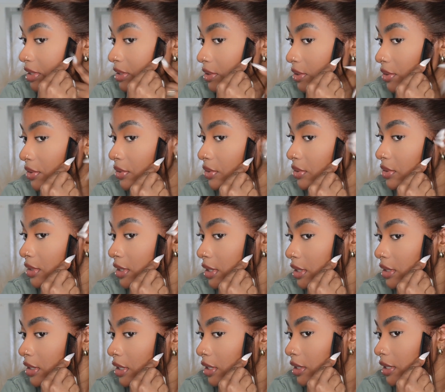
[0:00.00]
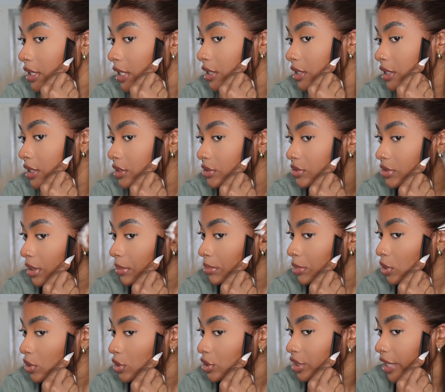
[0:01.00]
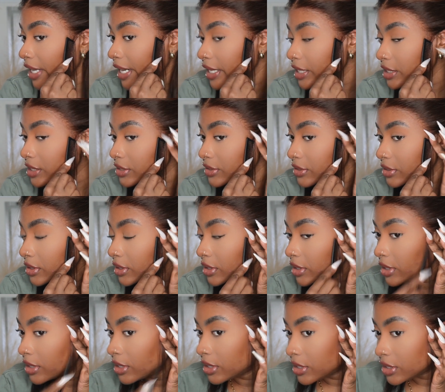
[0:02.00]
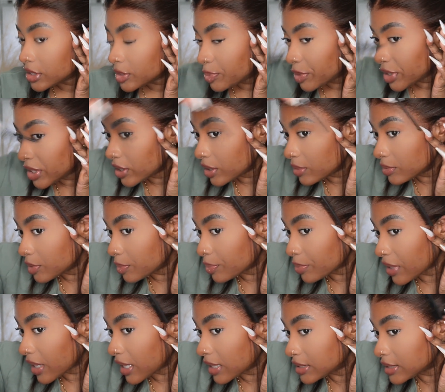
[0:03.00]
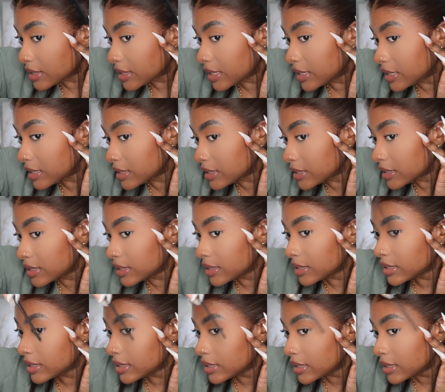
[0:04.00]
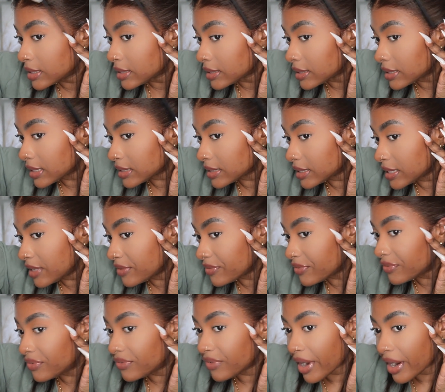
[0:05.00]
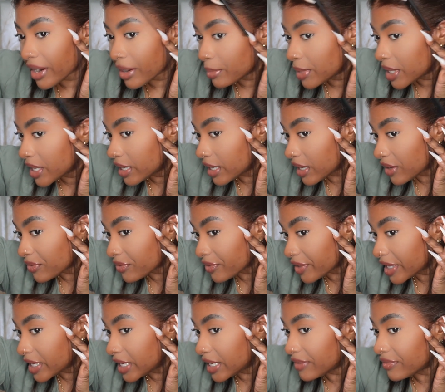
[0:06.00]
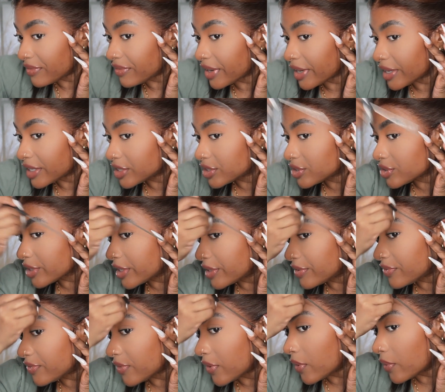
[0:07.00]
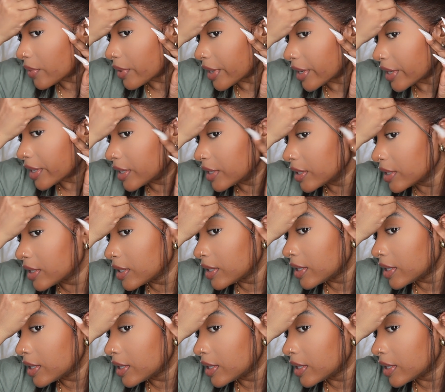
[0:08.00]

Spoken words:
to hold it down. You can use a blow dryer to speed up the process. That's it. Very beginner friendly, very straightforward.